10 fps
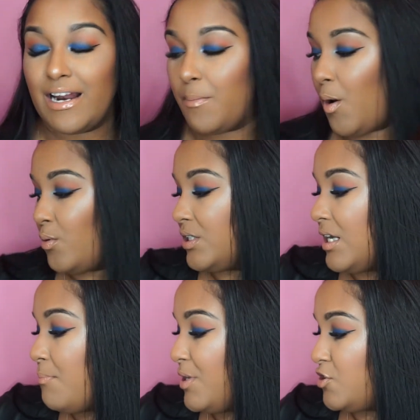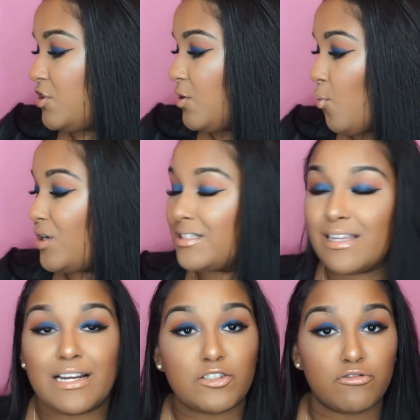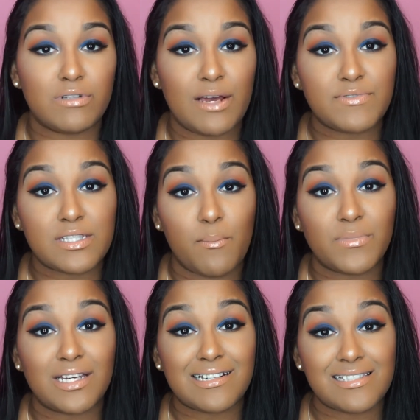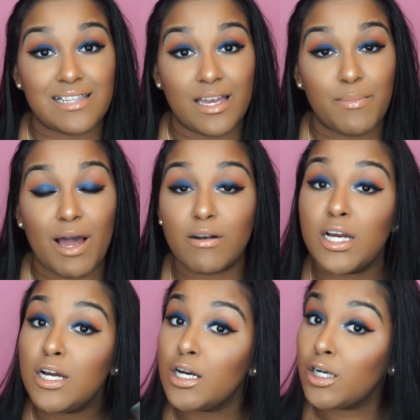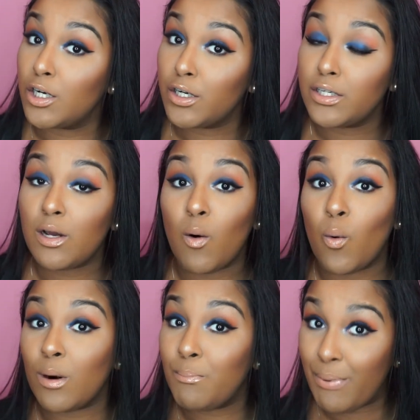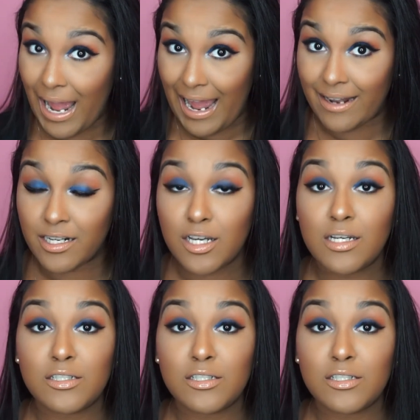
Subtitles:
And I'm only going to mention the ones that I truly have something to say about, good or bad.